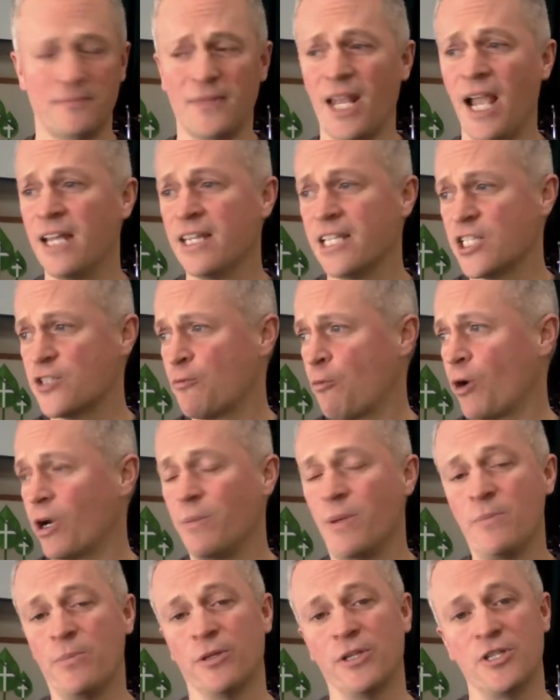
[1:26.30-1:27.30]
And this
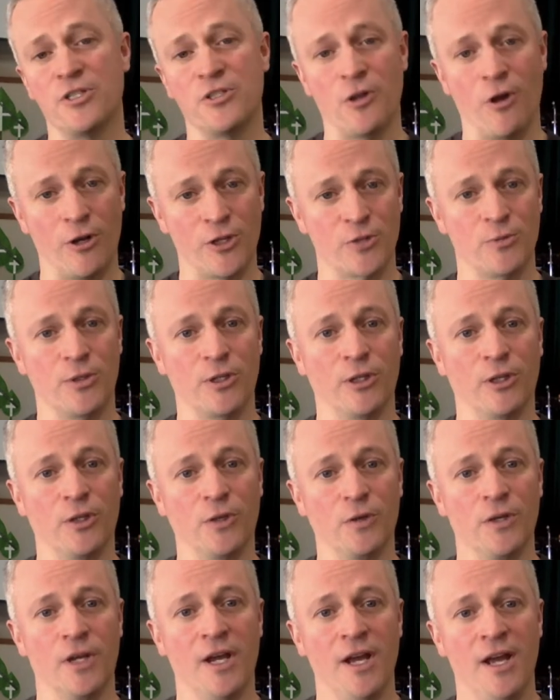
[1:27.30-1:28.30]
40 people needs to also
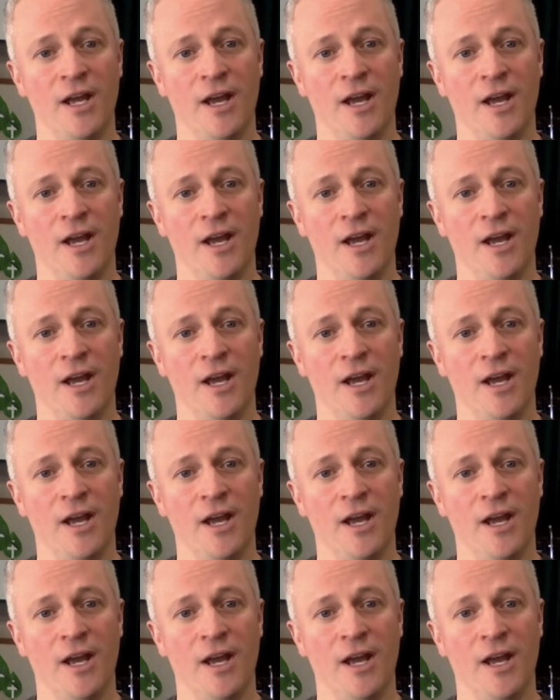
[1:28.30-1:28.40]
include